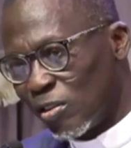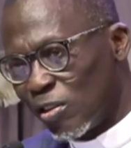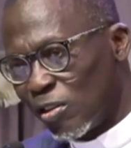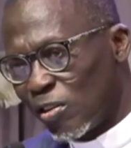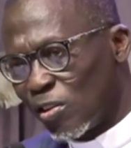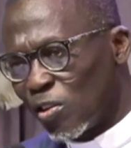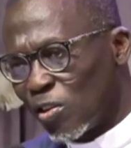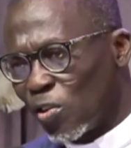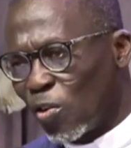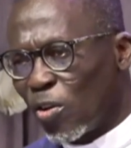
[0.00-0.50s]

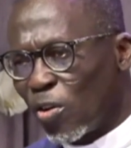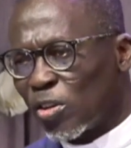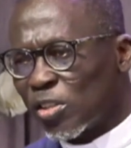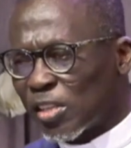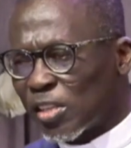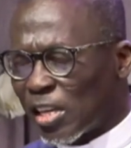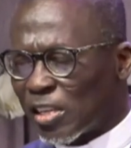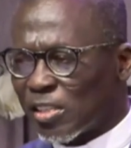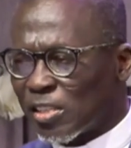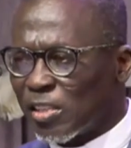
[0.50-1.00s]
God
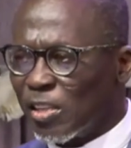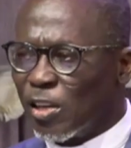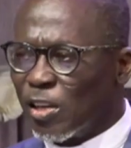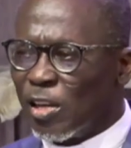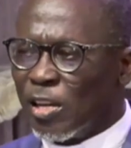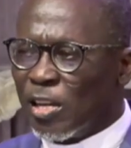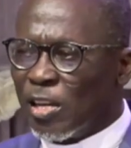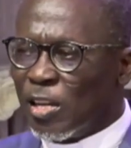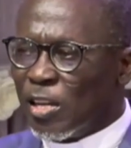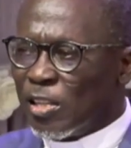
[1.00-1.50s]
says,
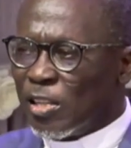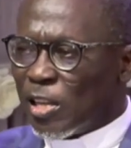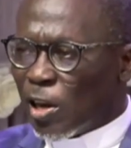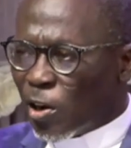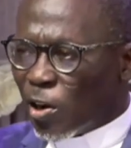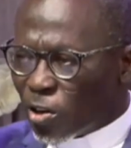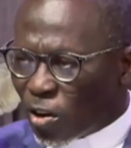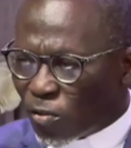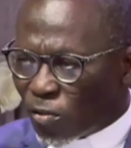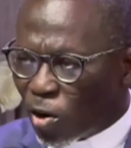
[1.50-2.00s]
the Lord
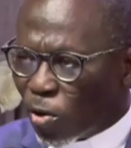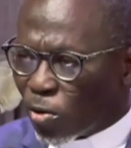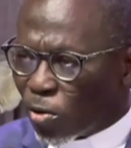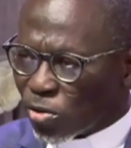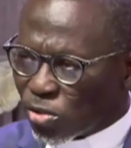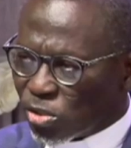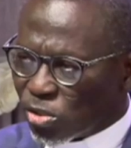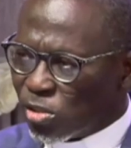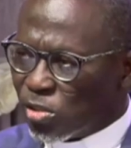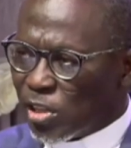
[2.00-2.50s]
of
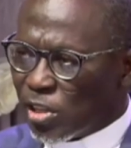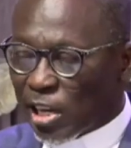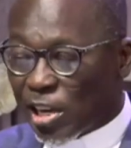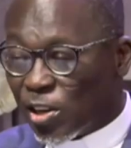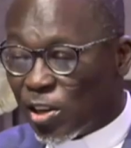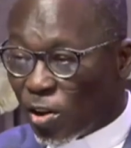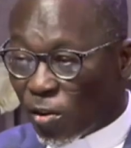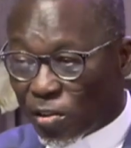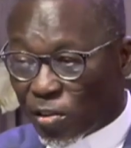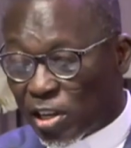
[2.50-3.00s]
Lords, the King
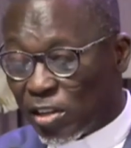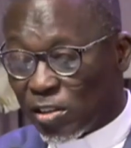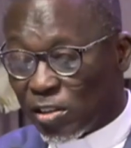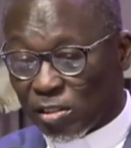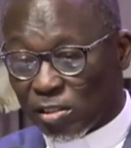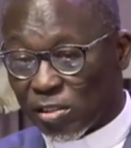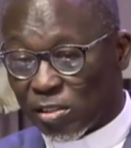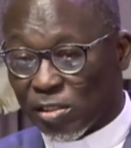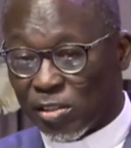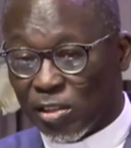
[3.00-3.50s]
of
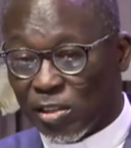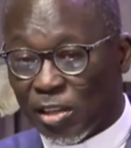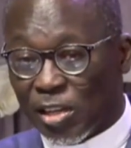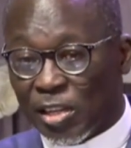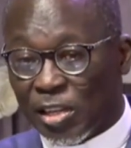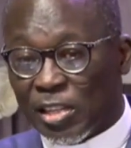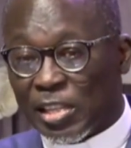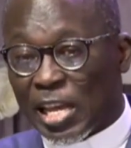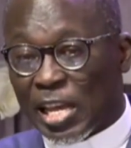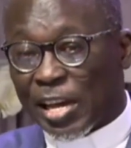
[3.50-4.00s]
Kings,
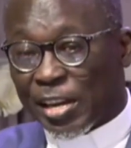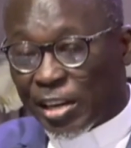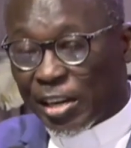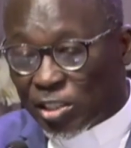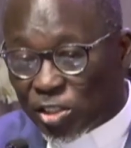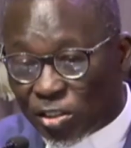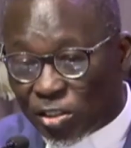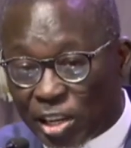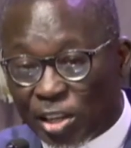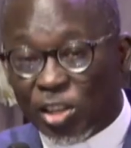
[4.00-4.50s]
the Creator of
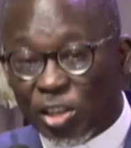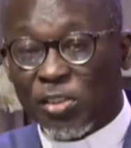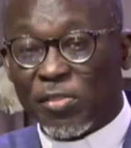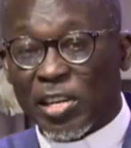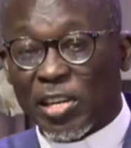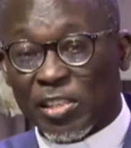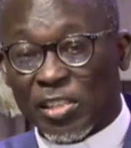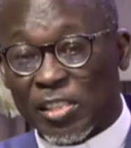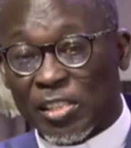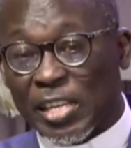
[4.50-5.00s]
the universe,
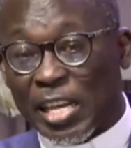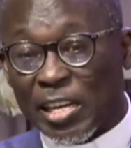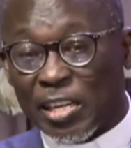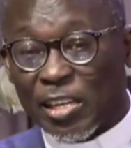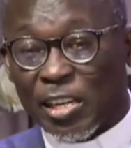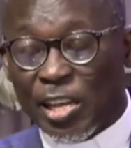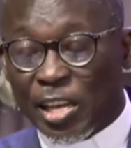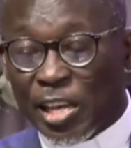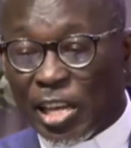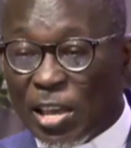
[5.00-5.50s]
he said,
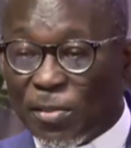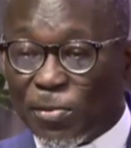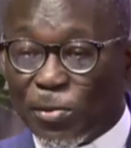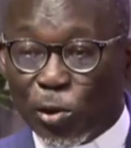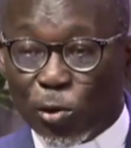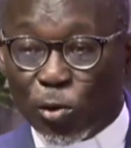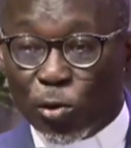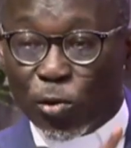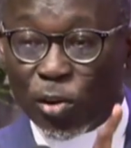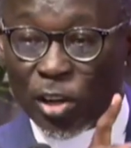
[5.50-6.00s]
if
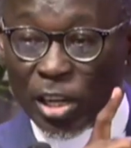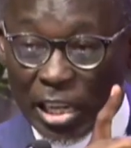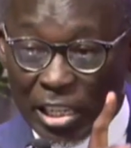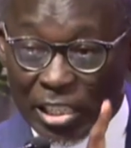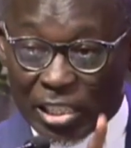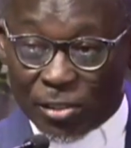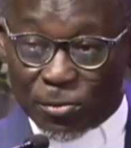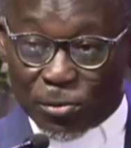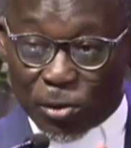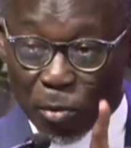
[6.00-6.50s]
you eat
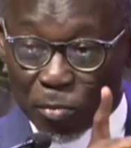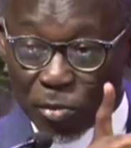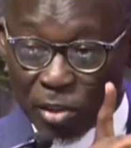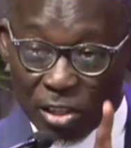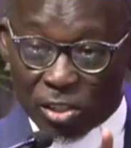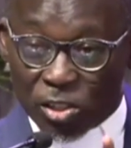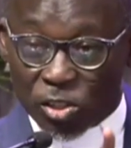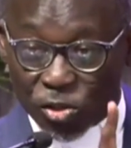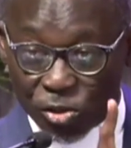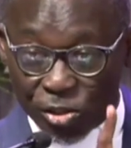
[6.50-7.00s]
from this
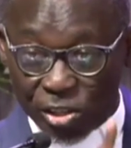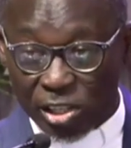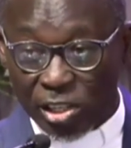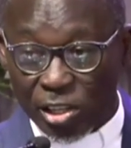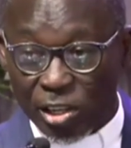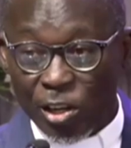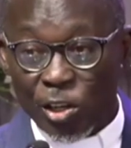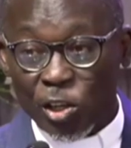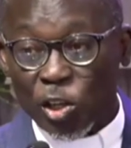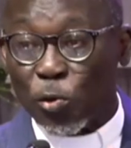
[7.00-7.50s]
tree,
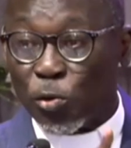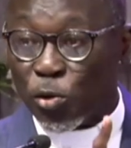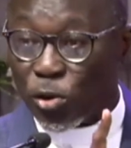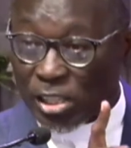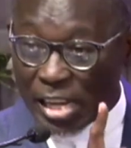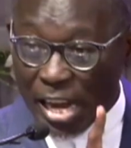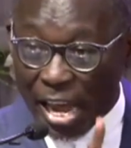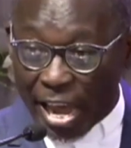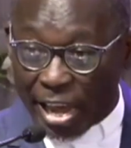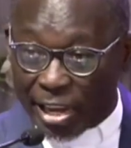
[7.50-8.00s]
you will
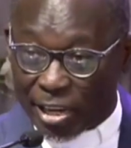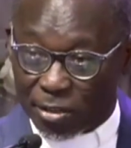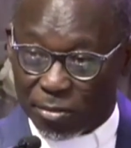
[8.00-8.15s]
die.